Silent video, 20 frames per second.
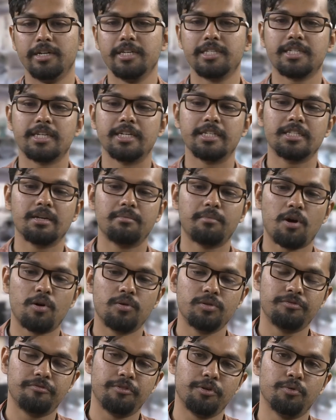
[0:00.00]
discuss
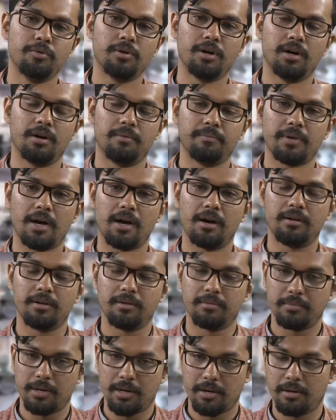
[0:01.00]
about few um,
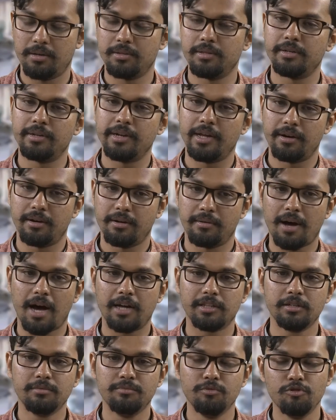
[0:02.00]
um, uh, the uh,
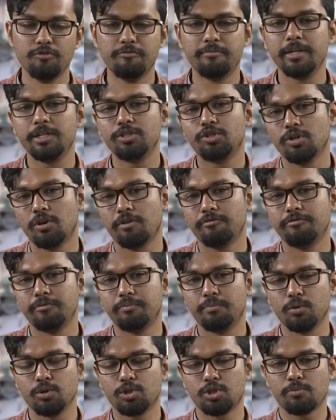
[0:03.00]
other movements of
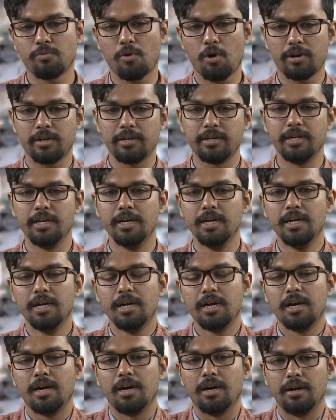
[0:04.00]
postmodernism
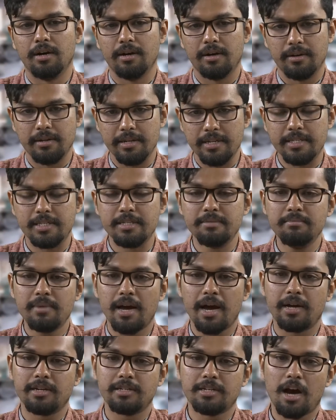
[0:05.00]

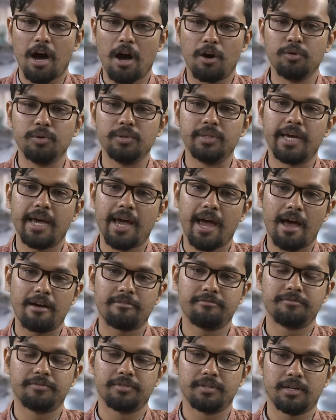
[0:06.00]
uh, and how they
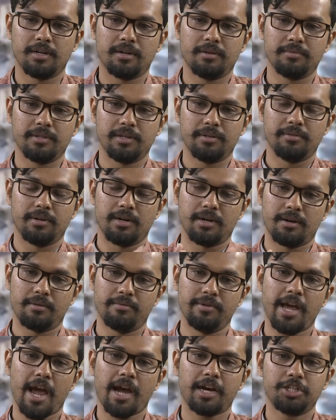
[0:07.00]
have uh, the uh,
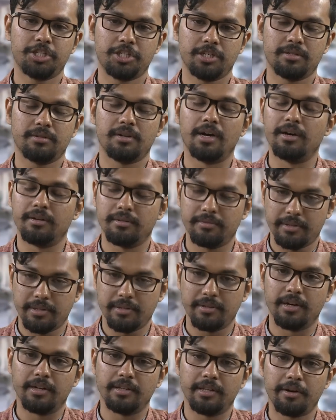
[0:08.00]
reaction,
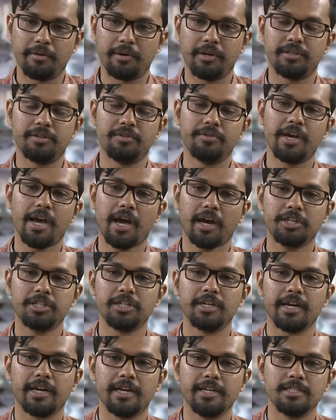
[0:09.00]
uh, they were the
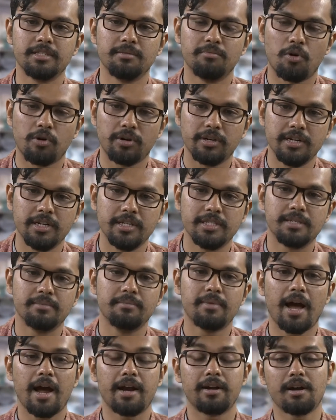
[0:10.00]
reaction against
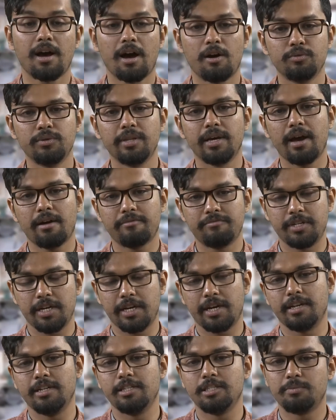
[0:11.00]
modernism and how they have
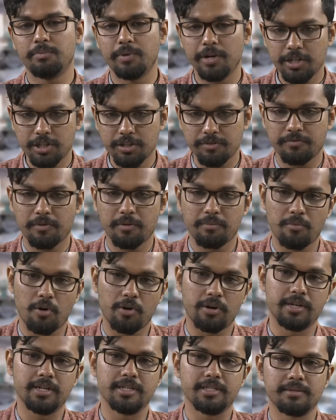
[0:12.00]
taken inspiration from
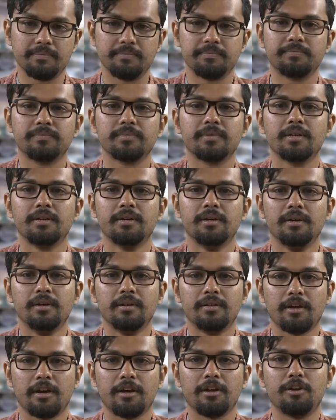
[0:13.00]
modernism.
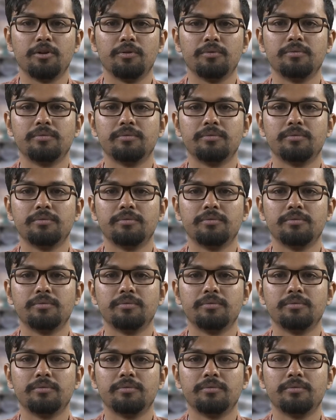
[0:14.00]
Thank you.